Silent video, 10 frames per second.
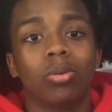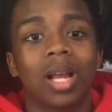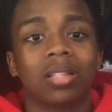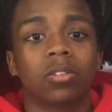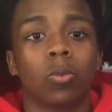
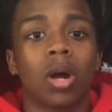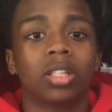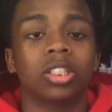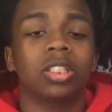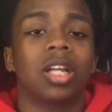Thank you
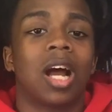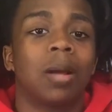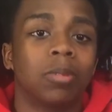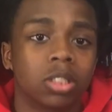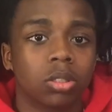guys for
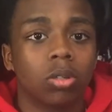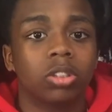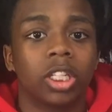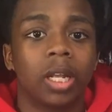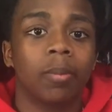watching. I'm
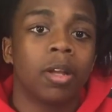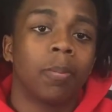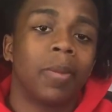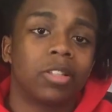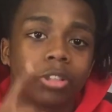the Soul
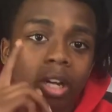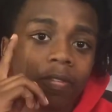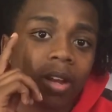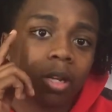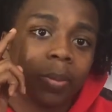Champ.
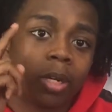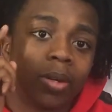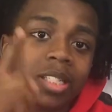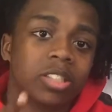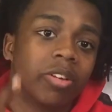Make sure y'all
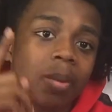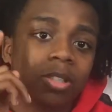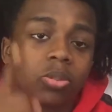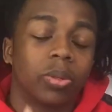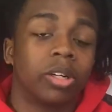follow me on
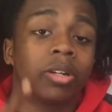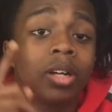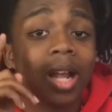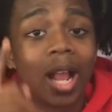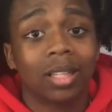Instagram and
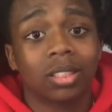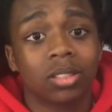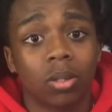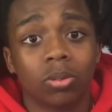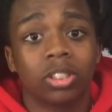Twitter
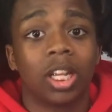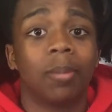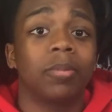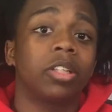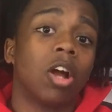at the
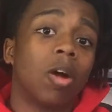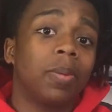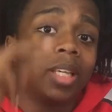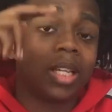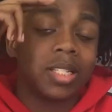Soul Champ.
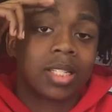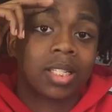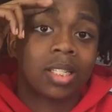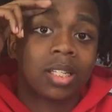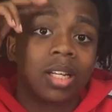Y'all
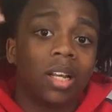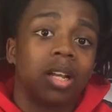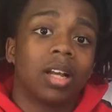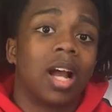be easy.